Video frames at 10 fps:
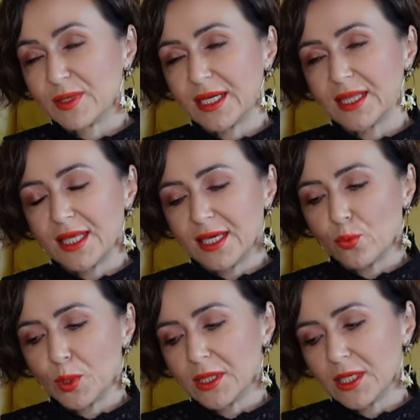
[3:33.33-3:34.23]
but I
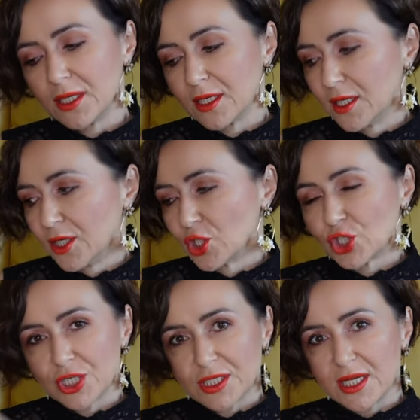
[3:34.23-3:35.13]
think with the
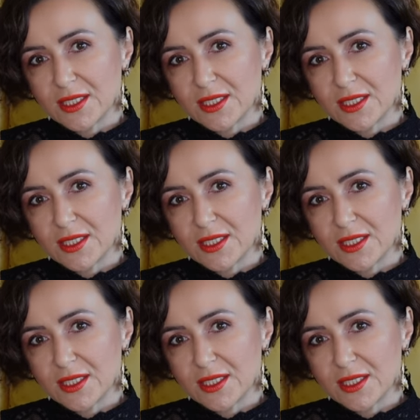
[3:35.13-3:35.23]
shirt